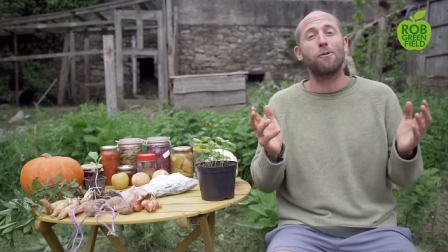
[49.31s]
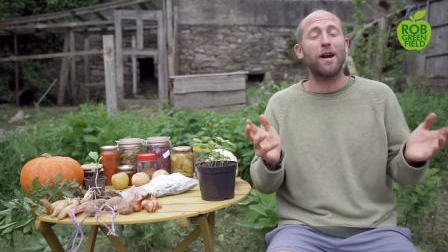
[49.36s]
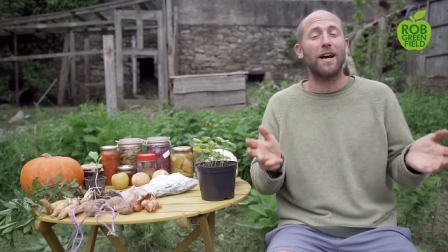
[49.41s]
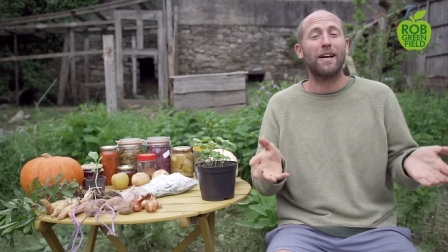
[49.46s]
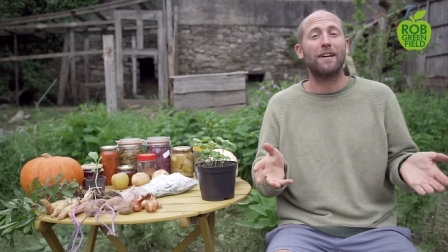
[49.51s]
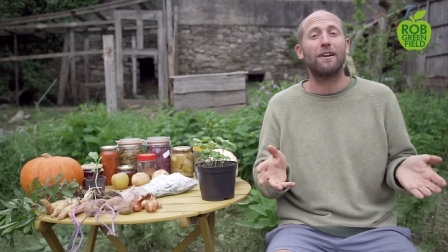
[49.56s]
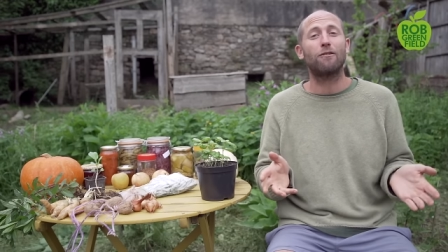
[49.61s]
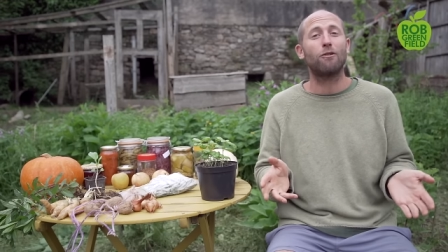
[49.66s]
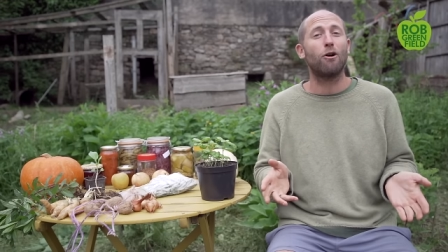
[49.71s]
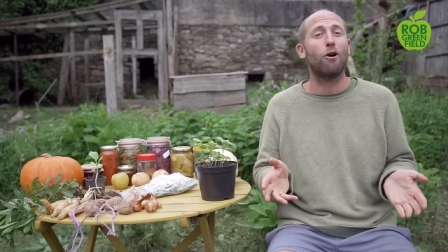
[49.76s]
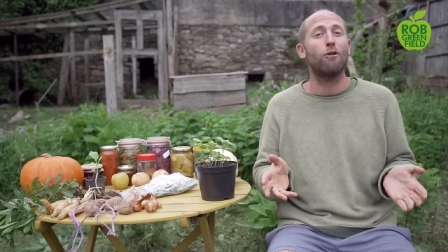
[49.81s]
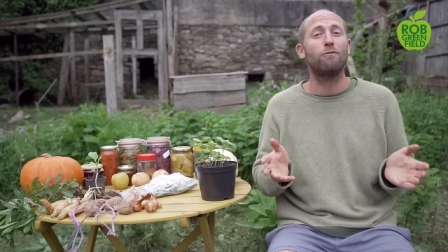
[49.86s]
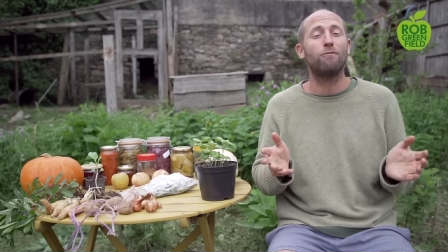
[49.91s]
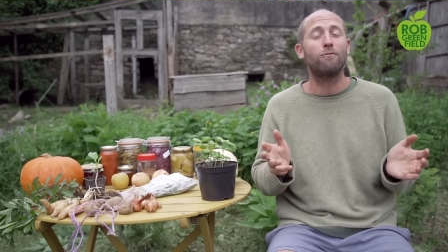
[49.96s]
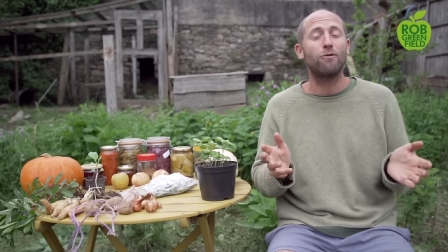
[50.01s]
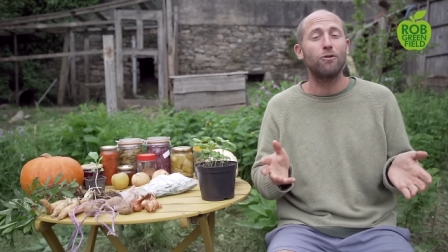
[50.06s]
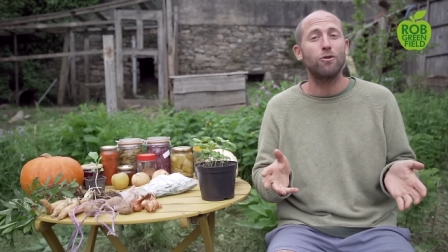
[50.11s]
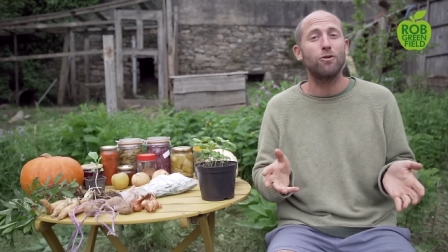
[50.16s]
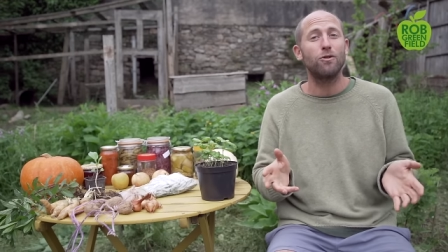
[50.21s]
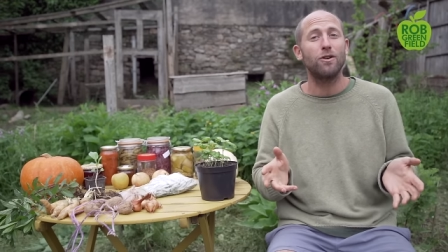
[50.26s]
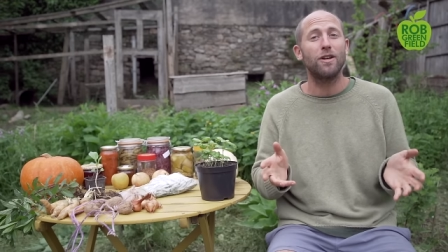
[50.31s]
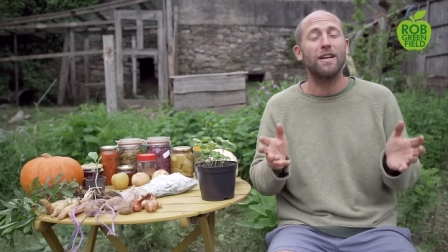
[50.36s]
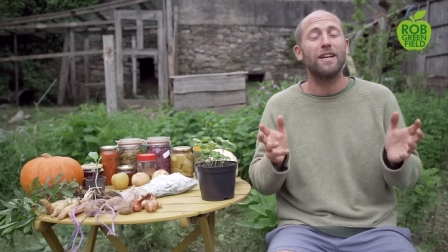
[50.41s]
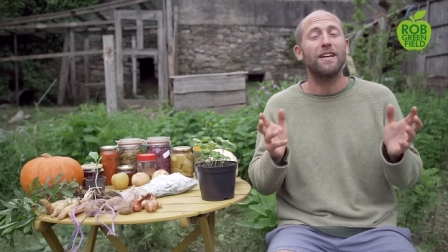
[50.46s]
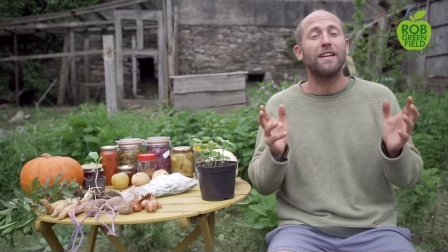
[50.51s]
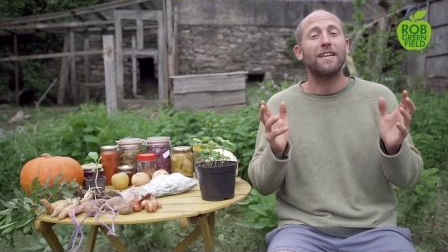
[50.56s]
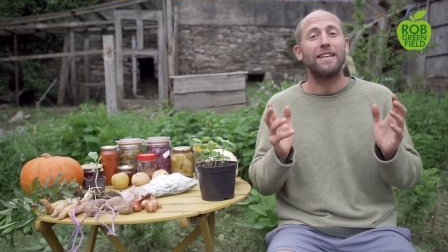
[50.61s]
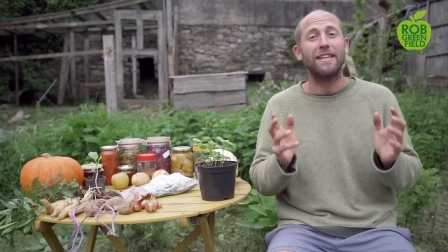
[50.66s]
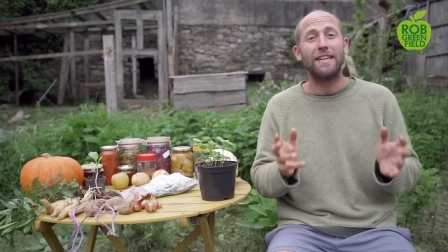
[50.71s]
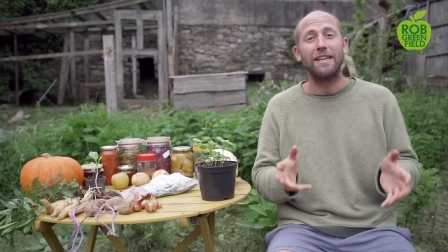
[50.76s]
where I could grow food
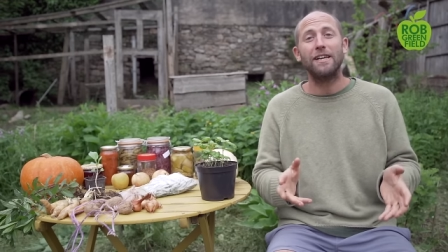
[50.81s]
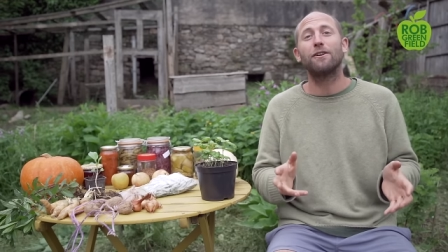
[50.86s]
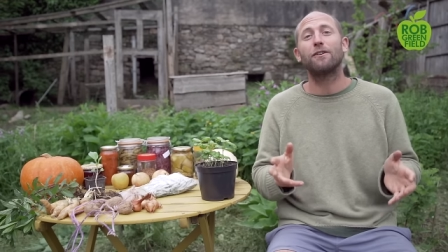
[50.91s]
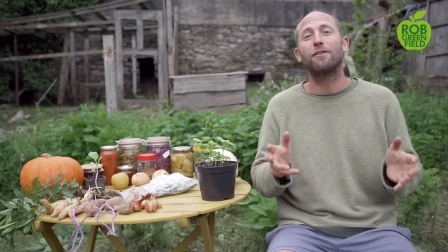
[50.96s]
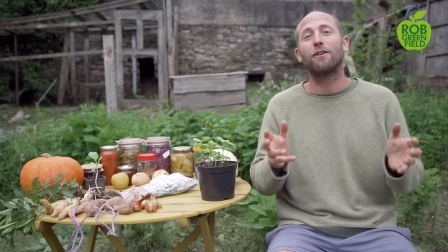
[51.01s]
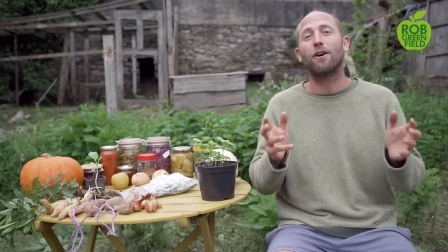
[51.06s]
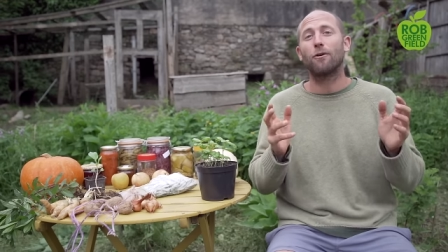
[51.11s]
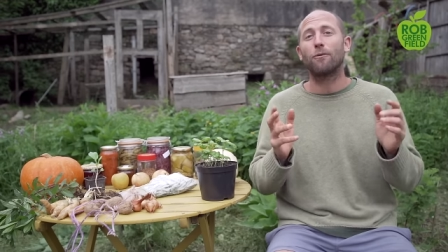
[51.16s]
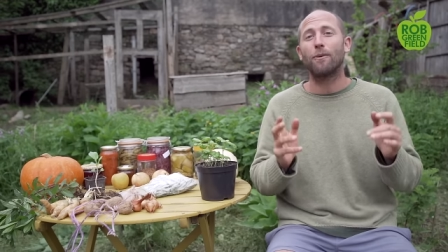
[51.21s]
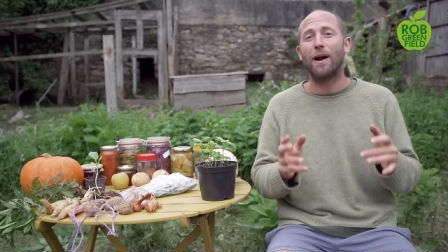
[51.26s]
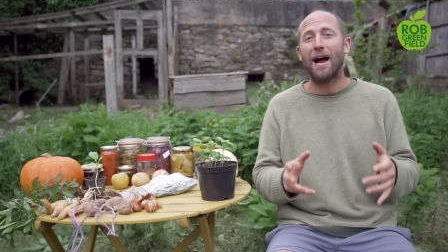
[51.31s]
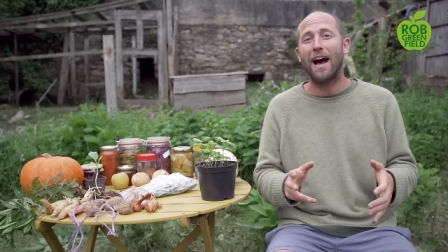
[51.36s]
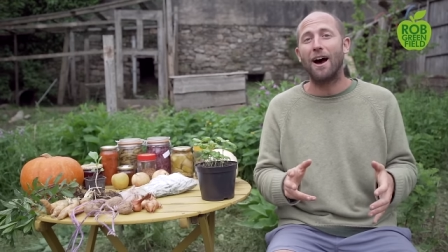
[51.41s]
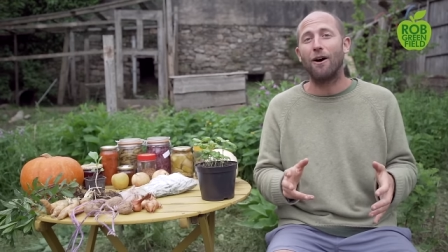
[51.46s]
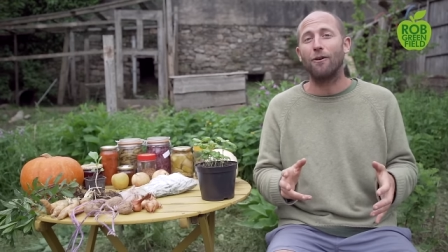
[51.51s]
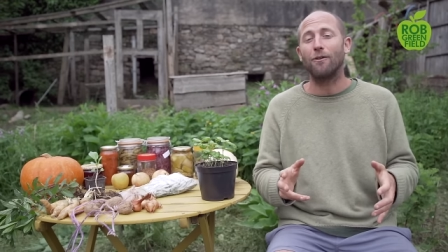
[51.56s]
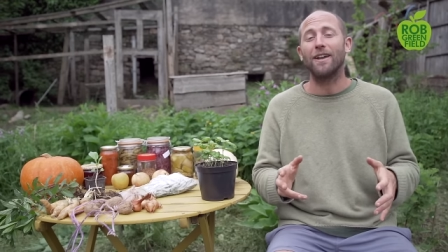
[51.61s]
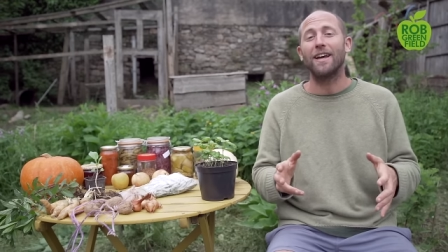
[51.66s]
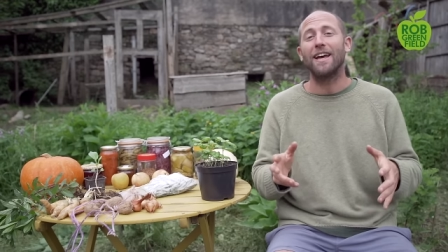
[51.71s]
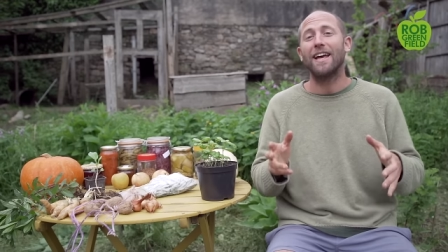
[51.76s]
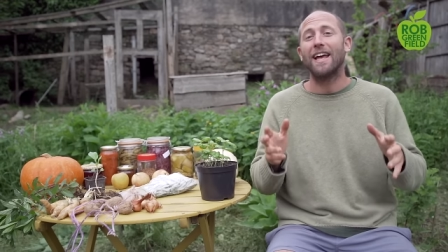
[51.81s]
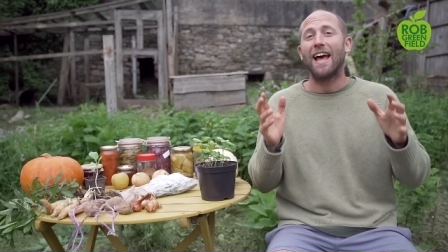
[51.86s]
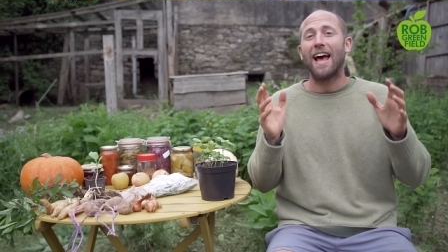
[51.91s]
year around.